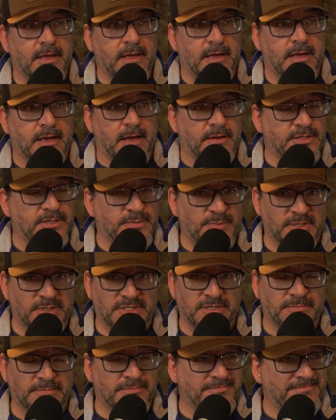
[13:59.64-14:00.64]
just put
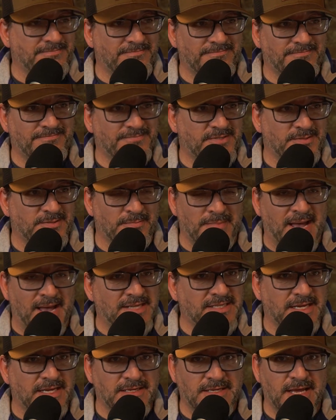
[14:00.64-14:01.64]
some
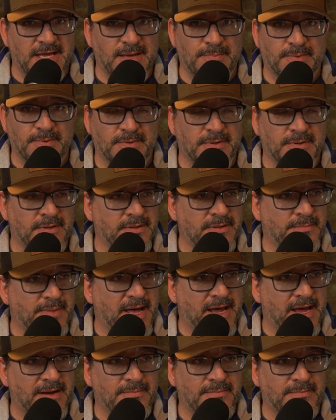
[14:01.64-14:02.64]
masking tape on the
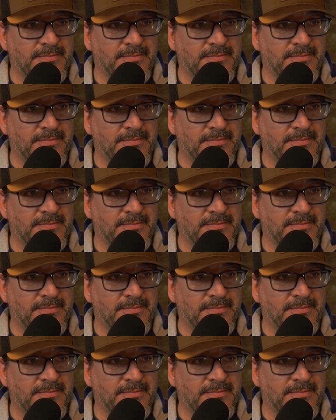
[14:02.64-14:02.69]
bottom,